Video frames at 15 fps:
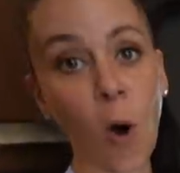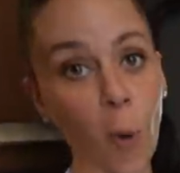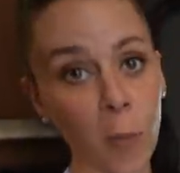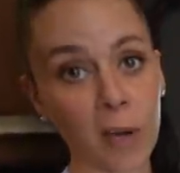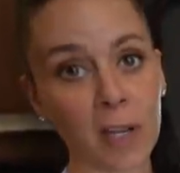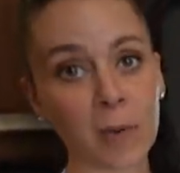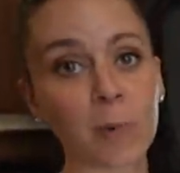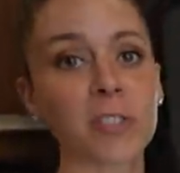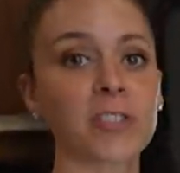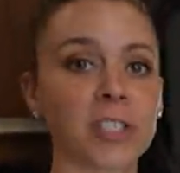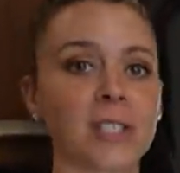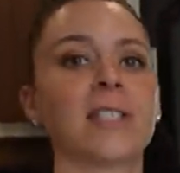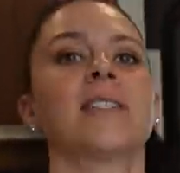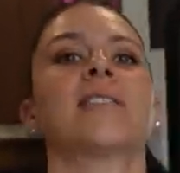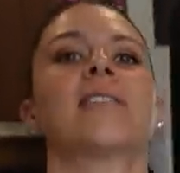open, which
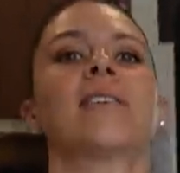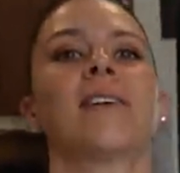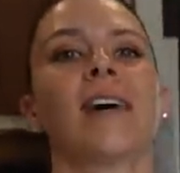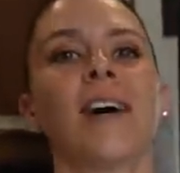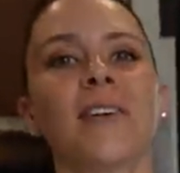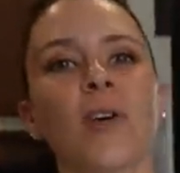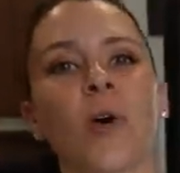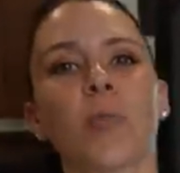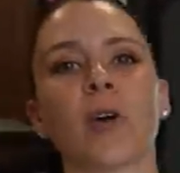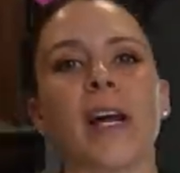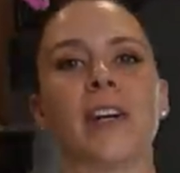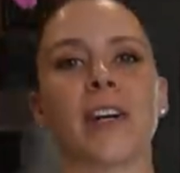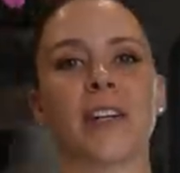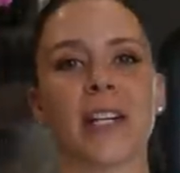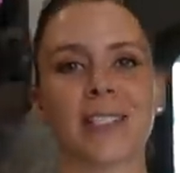is a
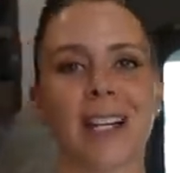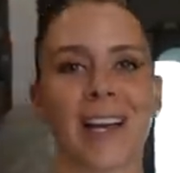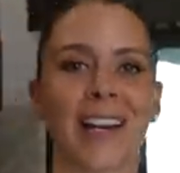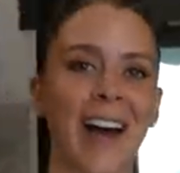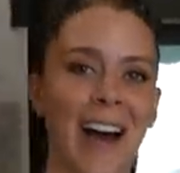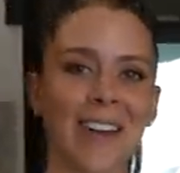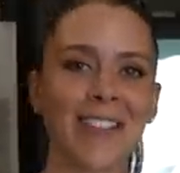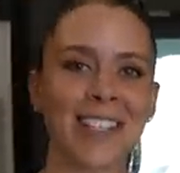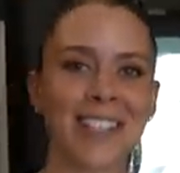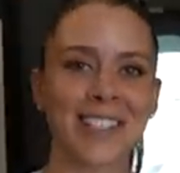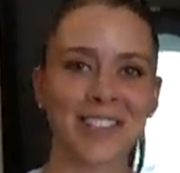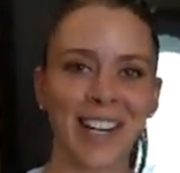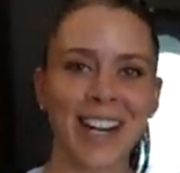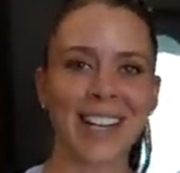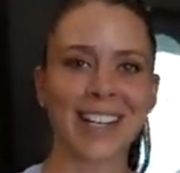no-brainer. That's kind of
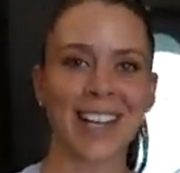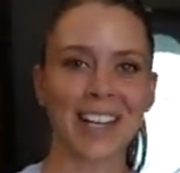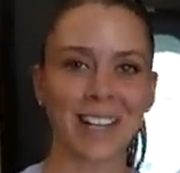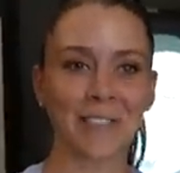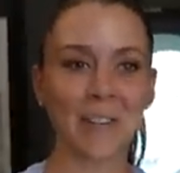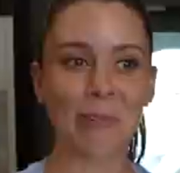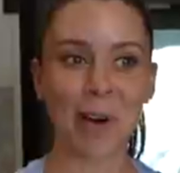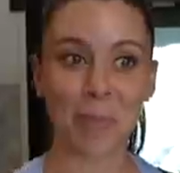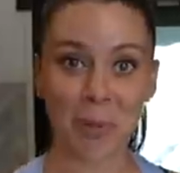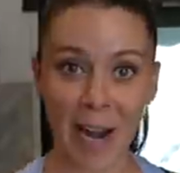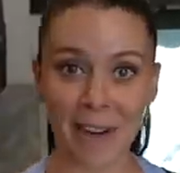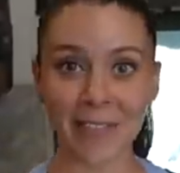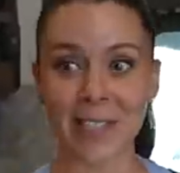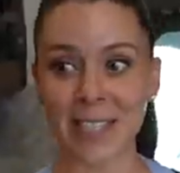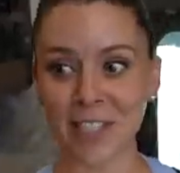obvious, right? Like if you want
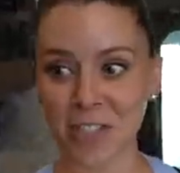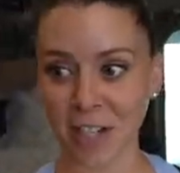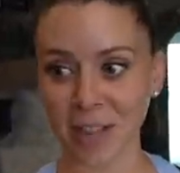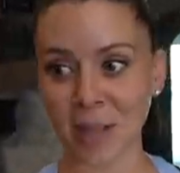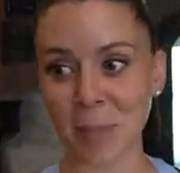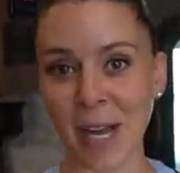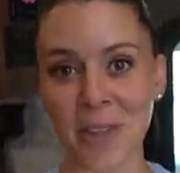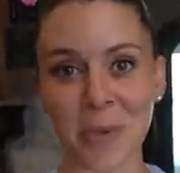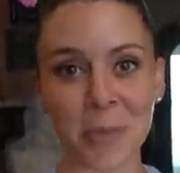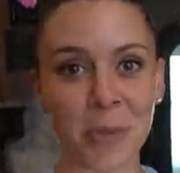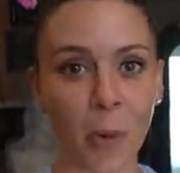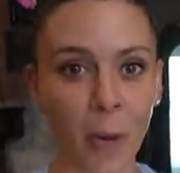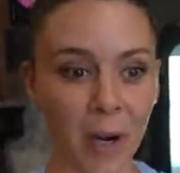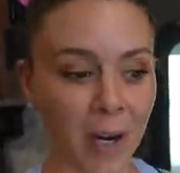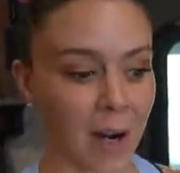privacy, shut the bathroom
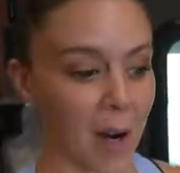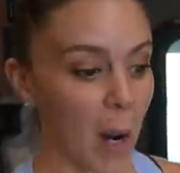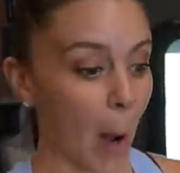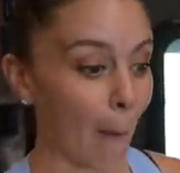door.